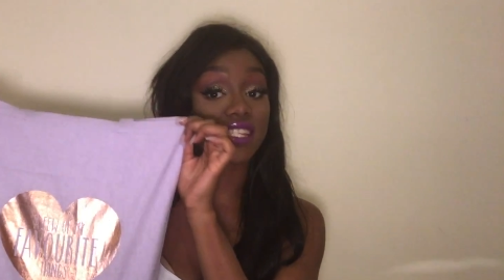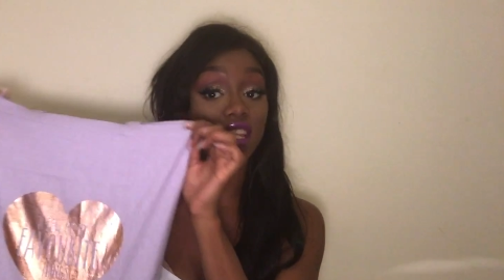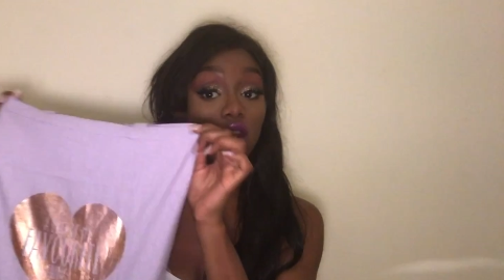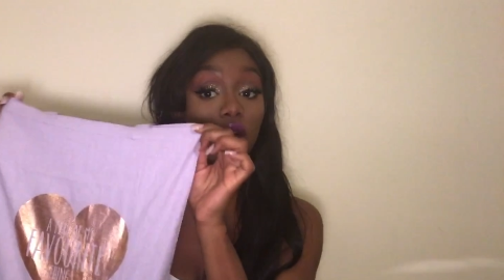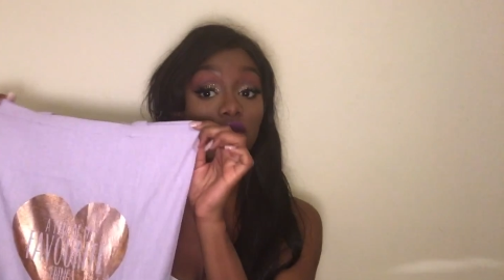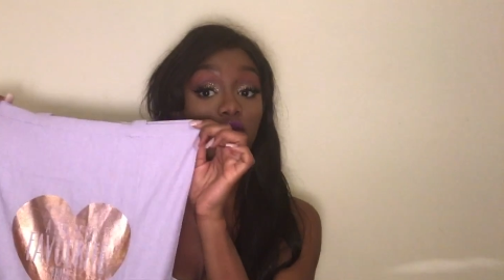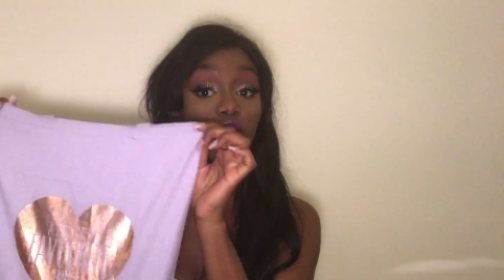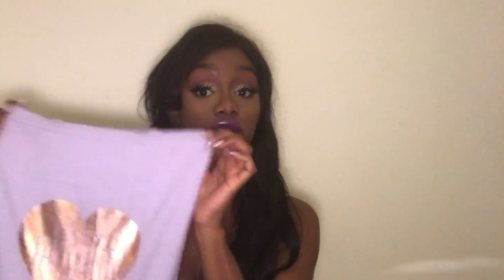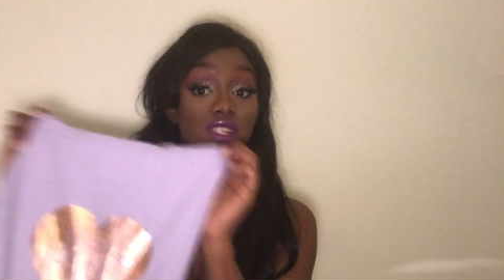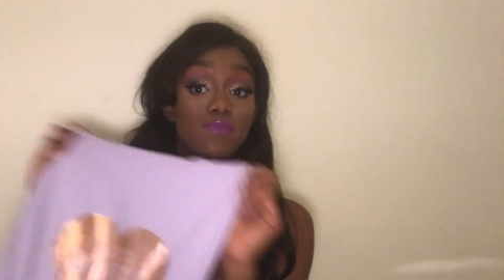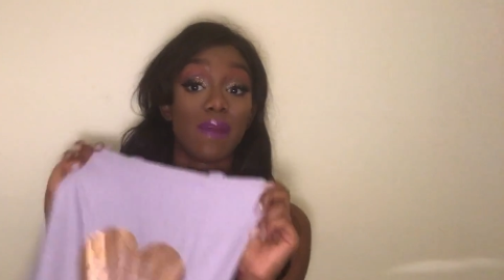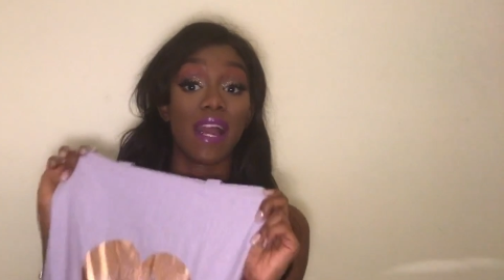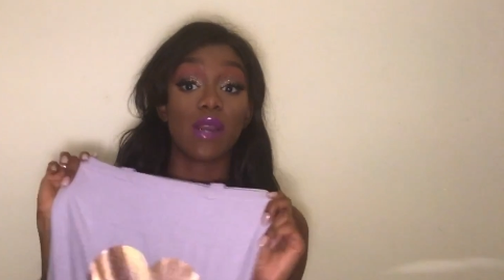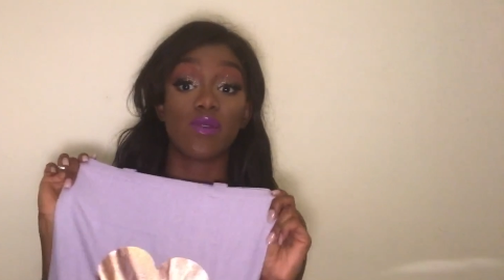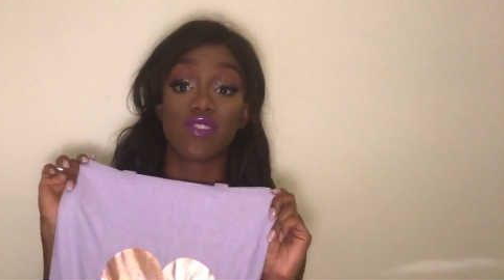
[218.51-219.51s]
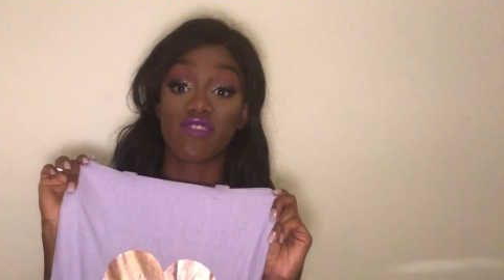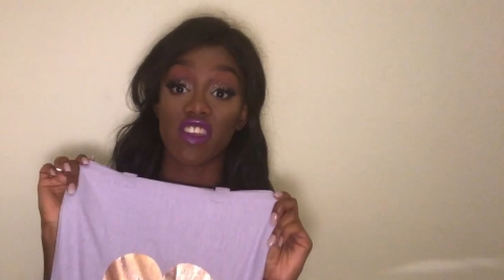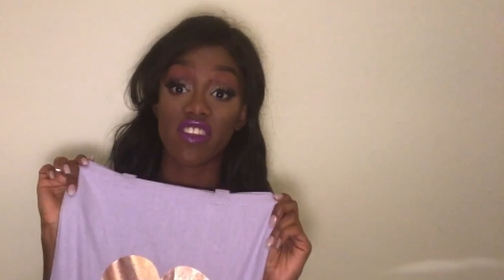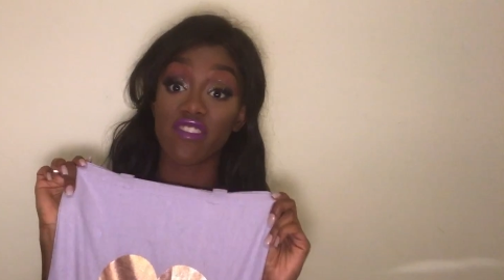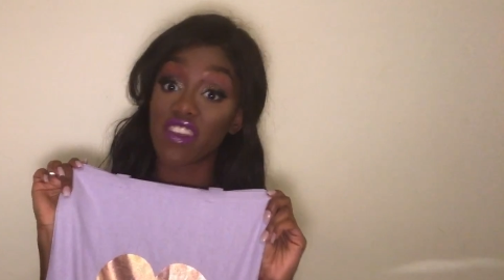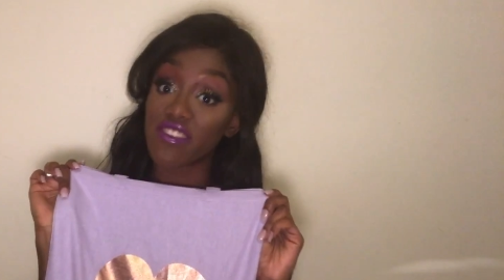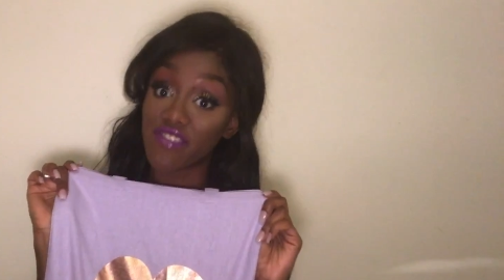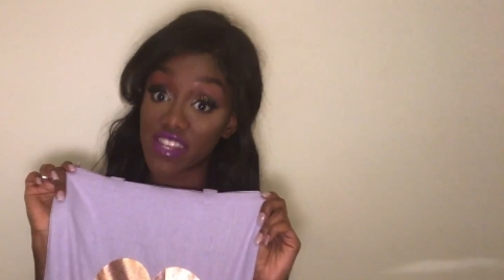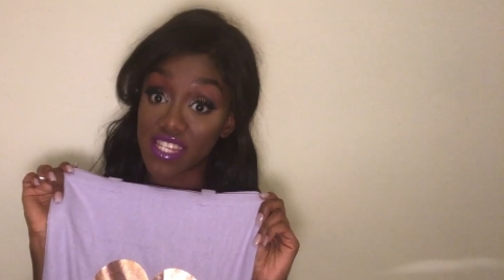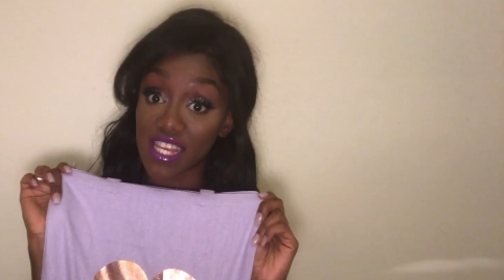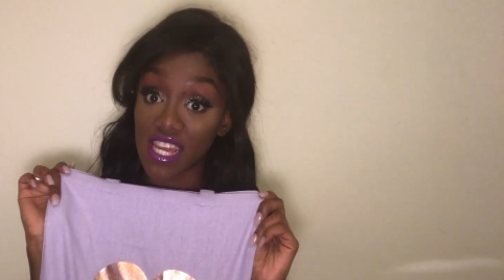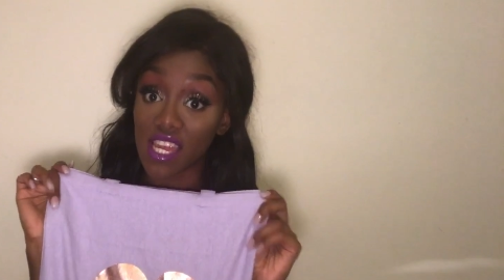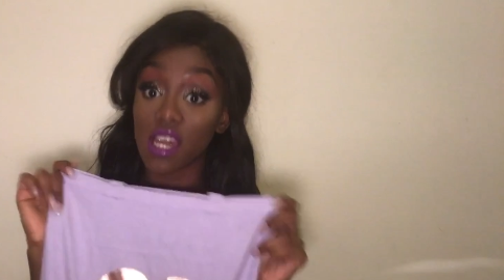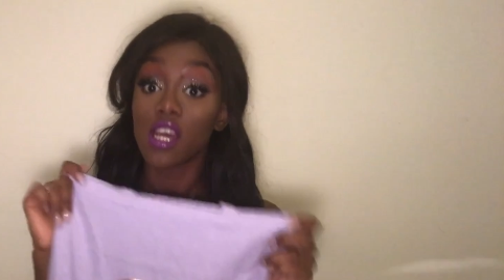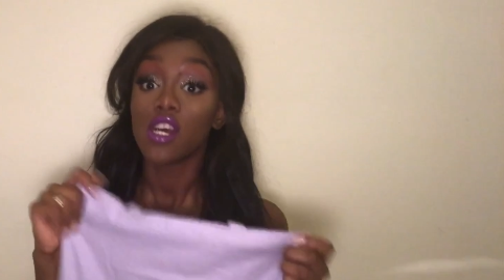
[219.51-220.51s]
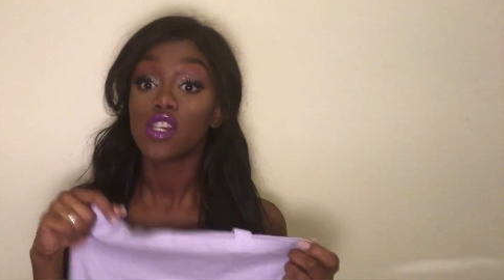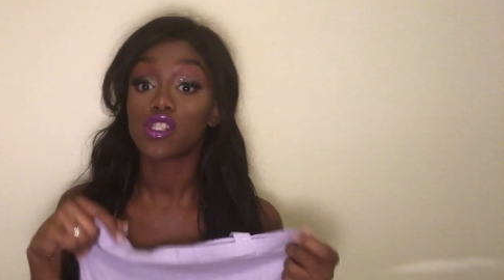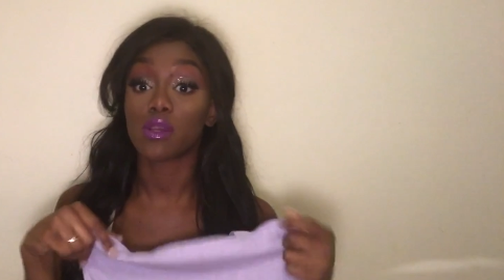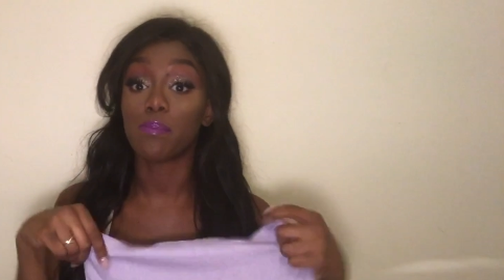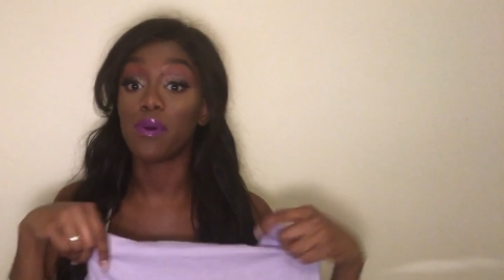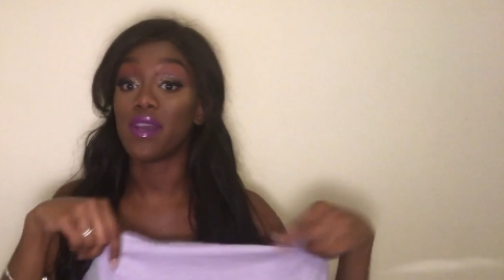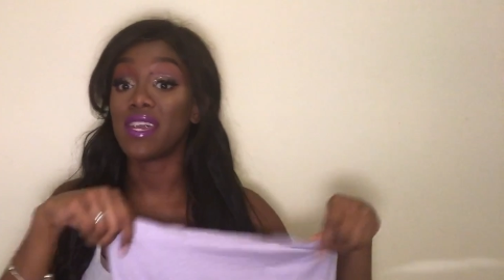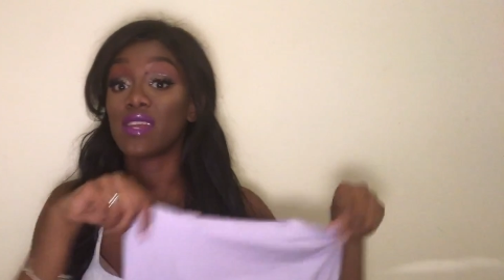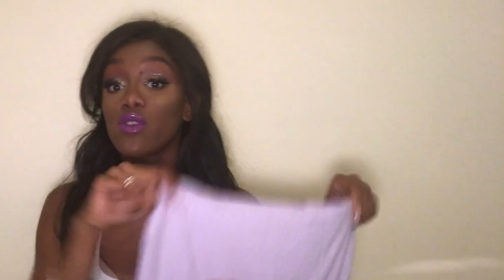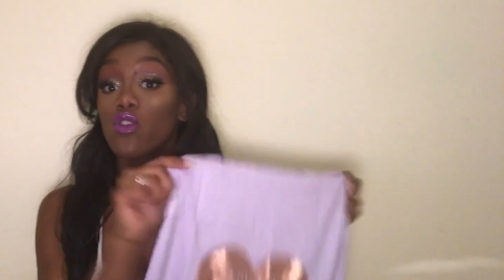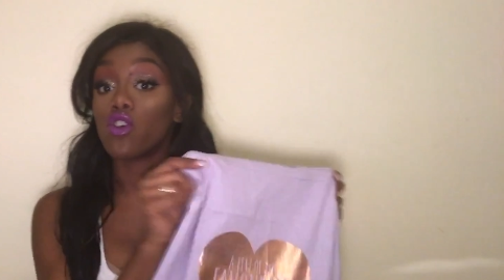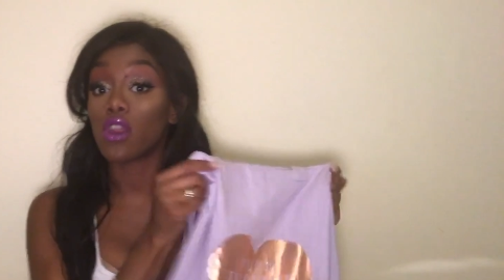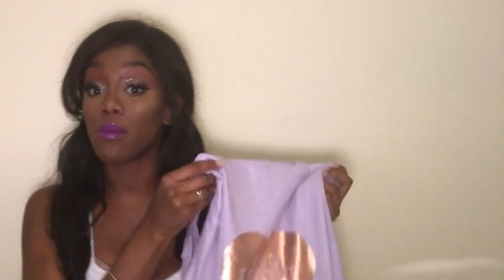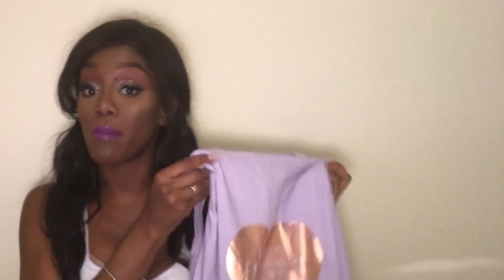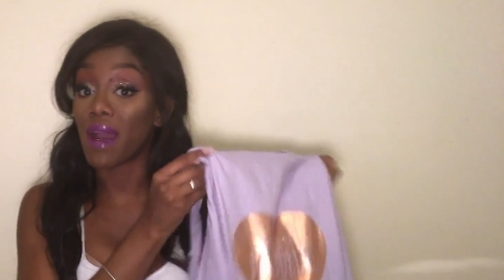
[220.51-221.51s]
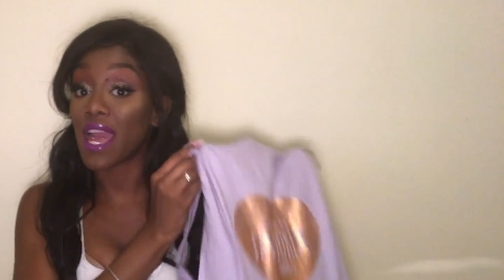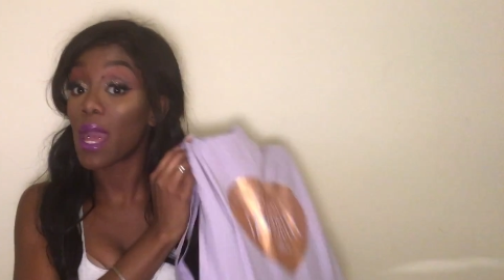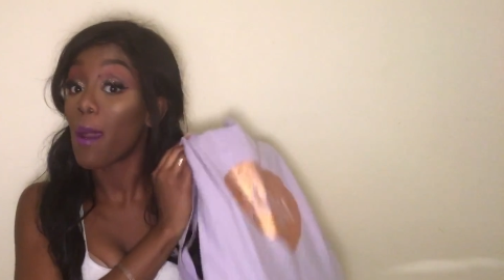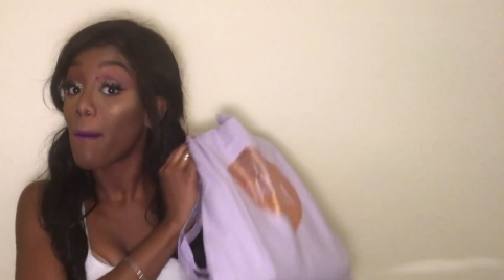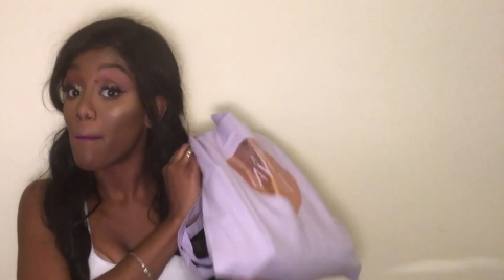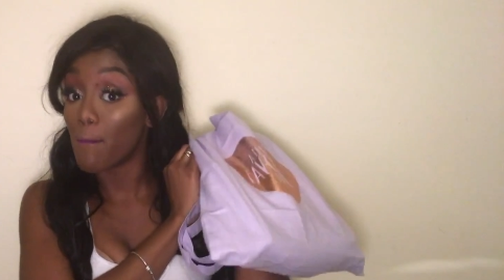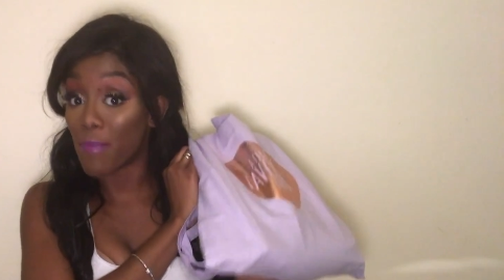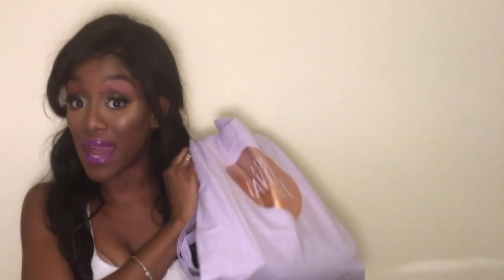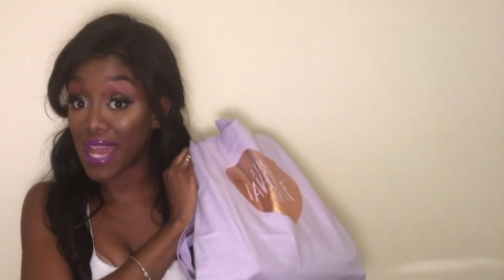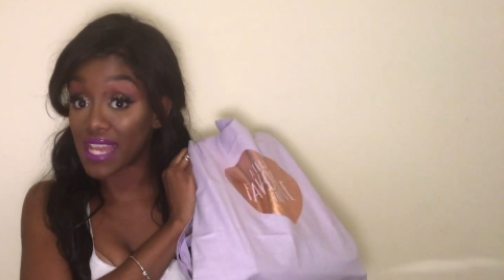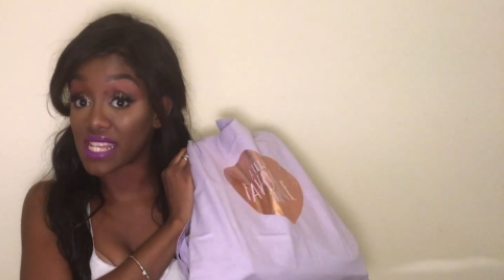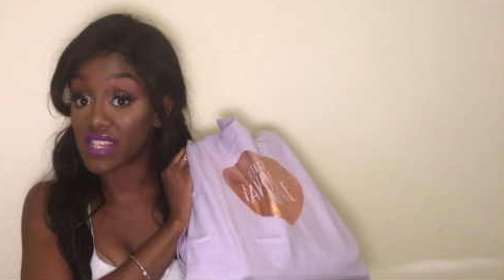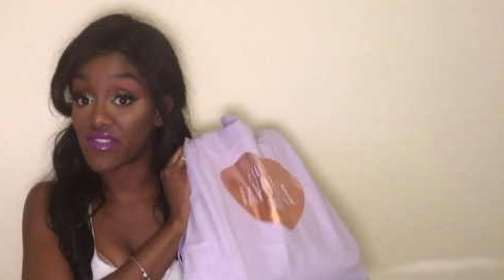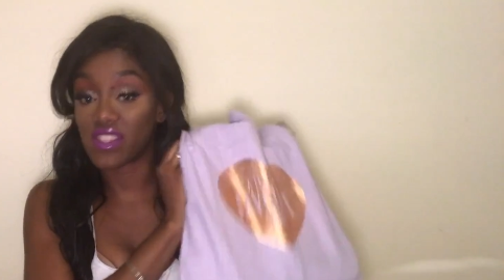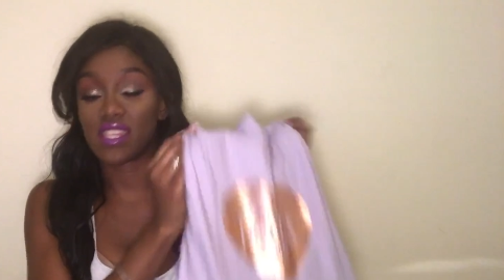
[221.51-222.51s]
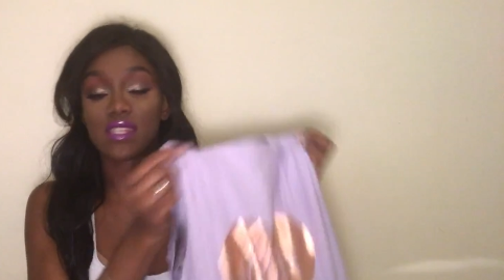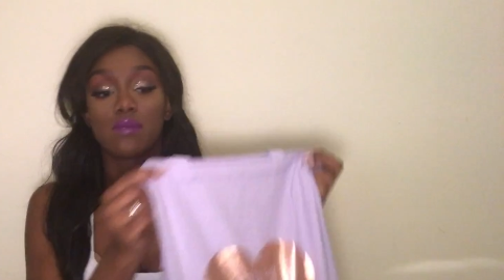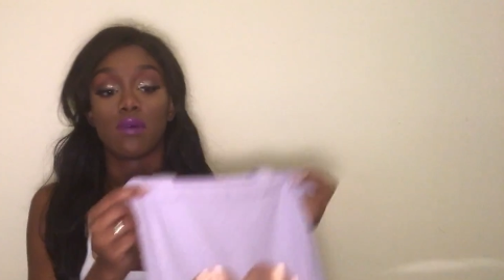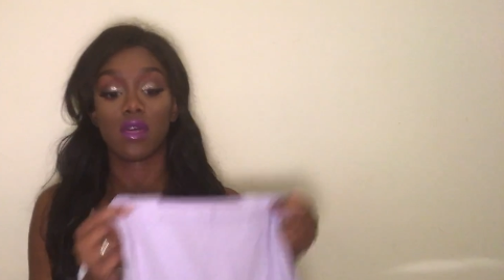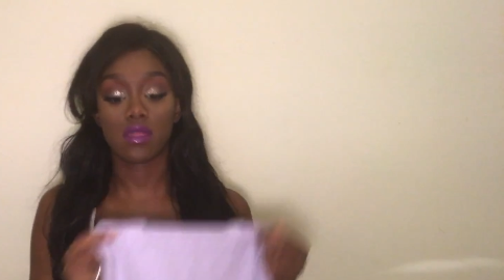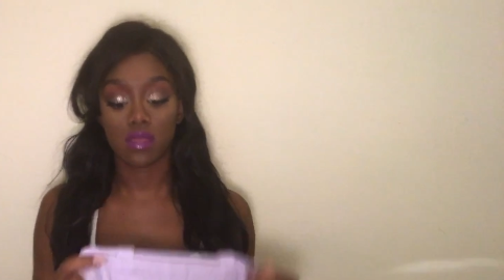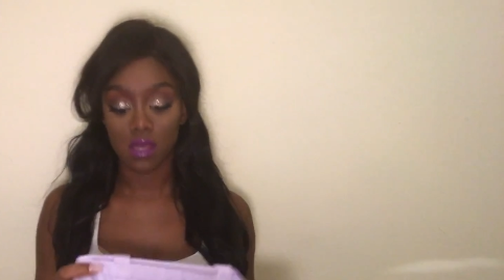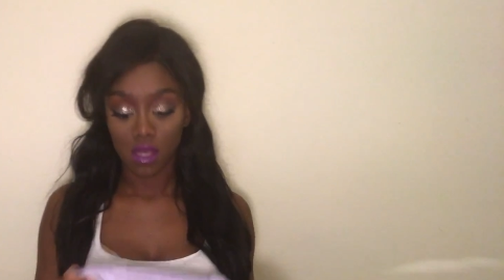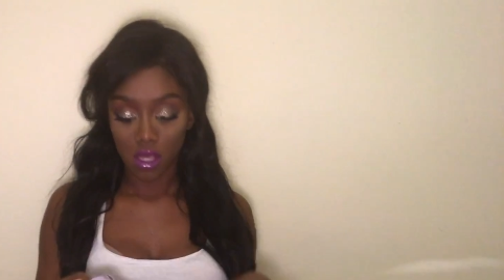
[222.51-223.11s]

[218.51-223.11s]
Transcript: So I thought this bag was very, very fitting to put in all of my bangs for this month.